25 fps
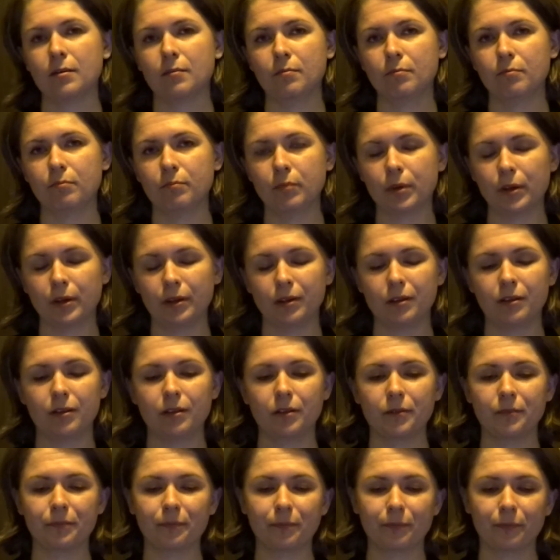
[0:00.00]
But
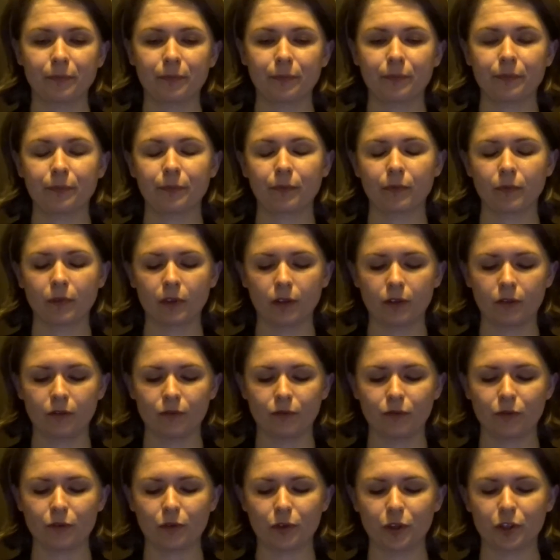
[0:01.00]

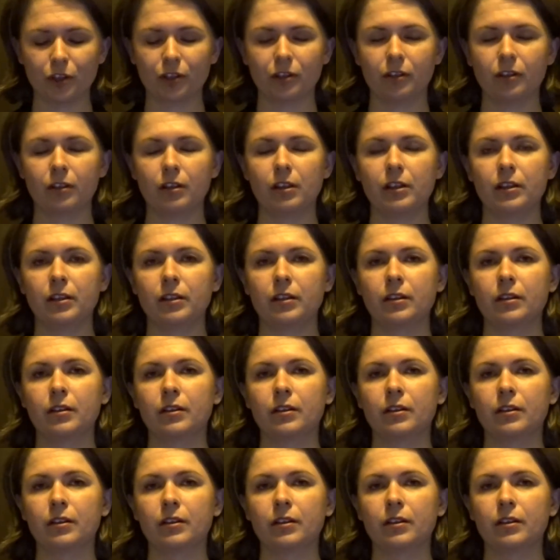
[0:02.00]
unfortunately,